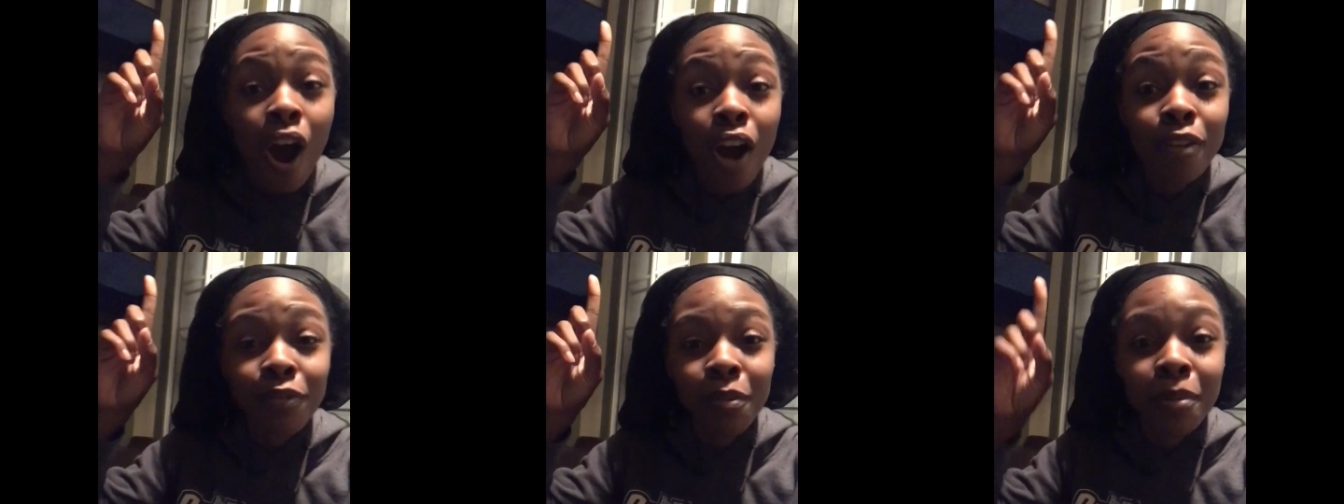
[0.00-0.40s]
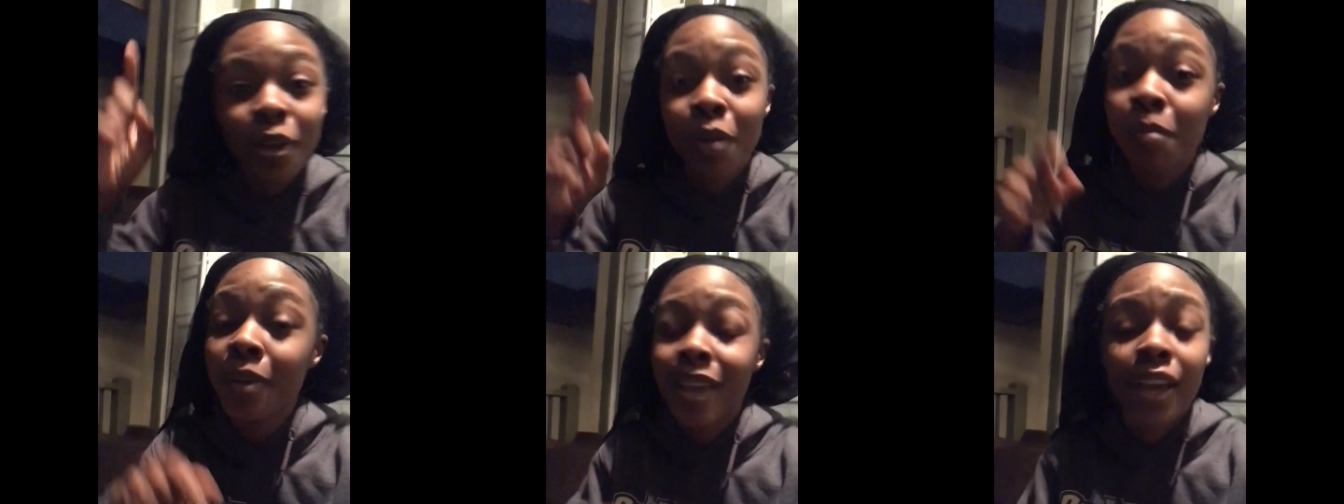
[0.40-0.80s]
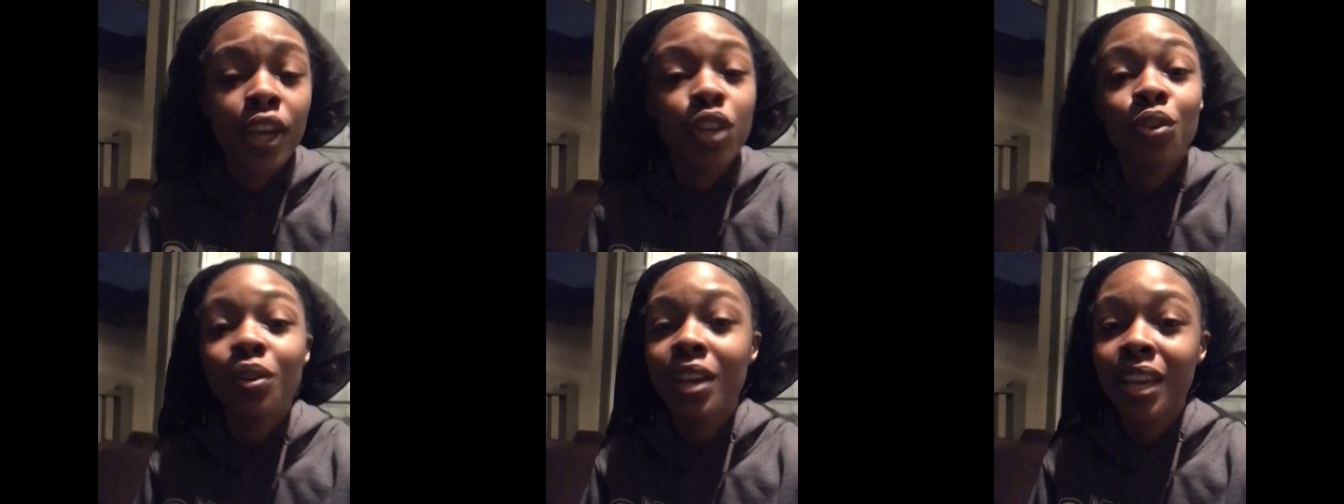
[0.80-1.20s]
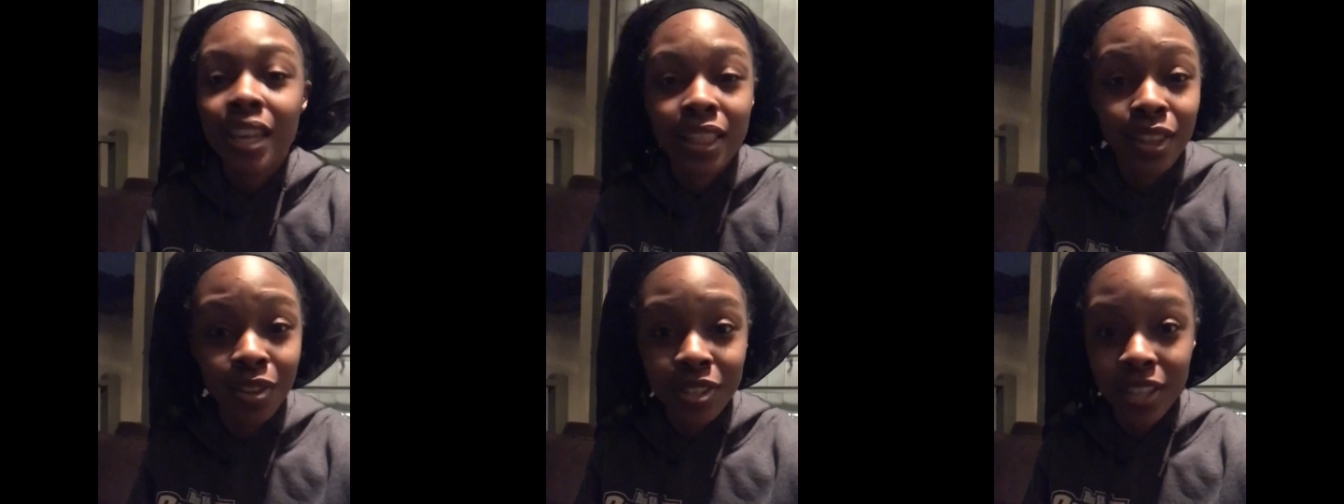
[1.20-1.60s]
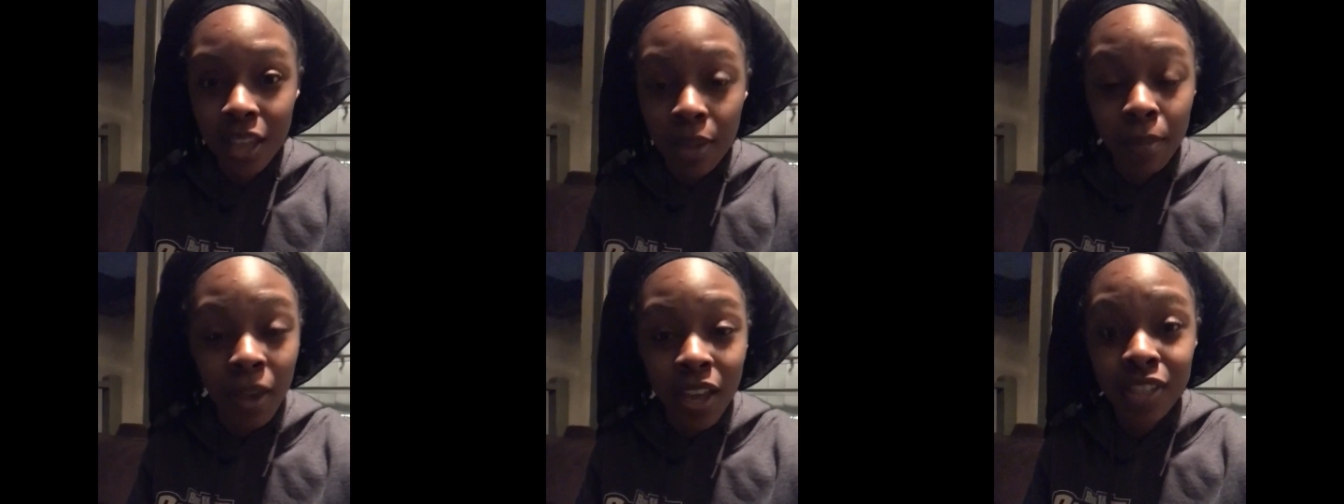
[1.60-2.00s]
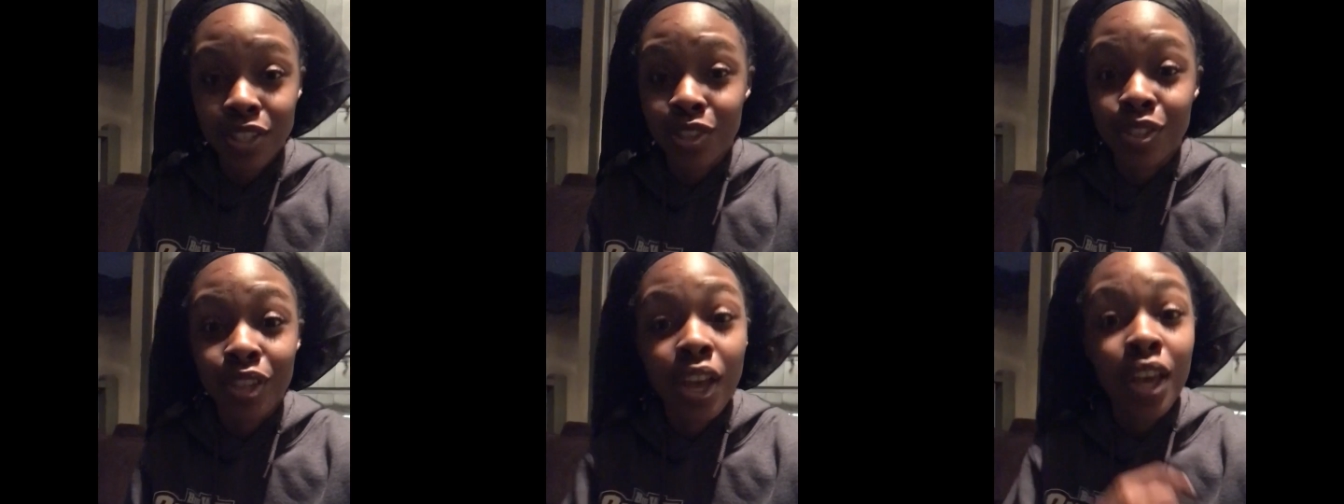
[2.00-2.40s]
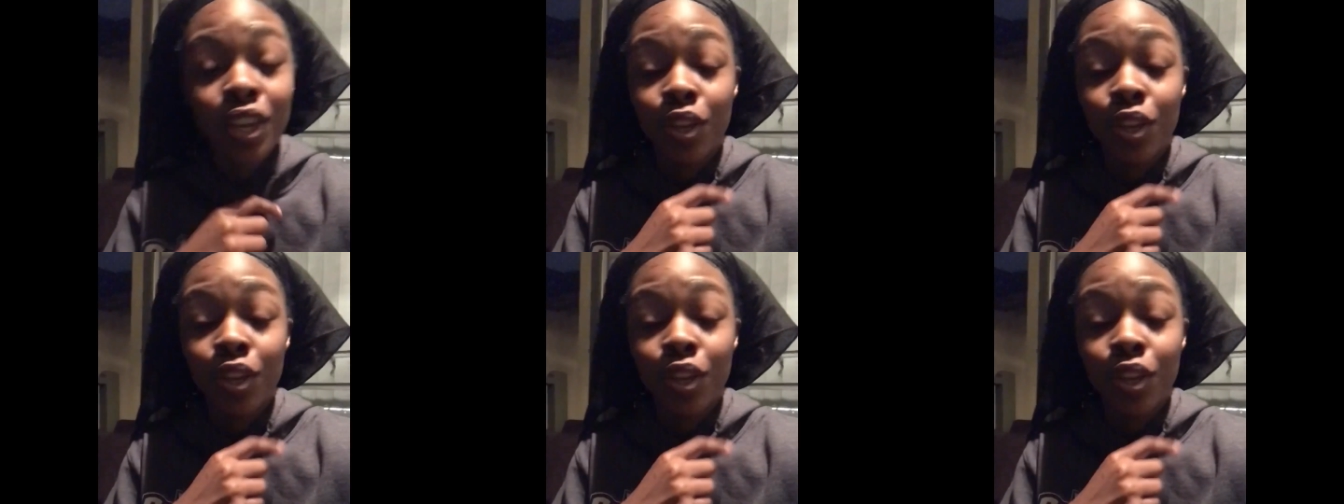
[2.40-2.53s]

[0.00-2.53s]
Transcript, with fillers: are from him and you can get those same answers